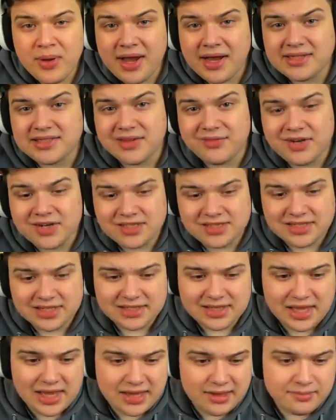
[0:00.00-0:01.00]
guys are having a sick
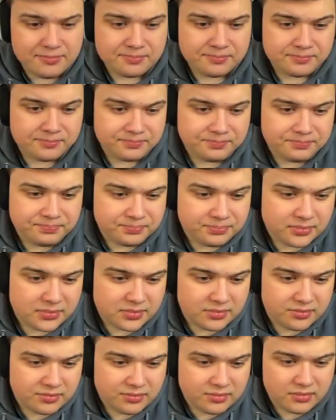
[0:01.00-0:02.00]
day,
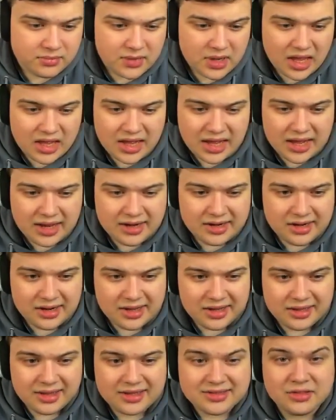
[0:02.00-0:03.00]
and
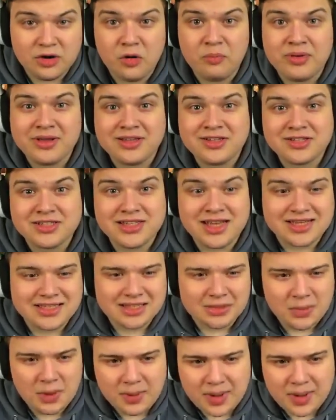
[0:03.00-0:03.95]
uh, let's hope it just gets a little bit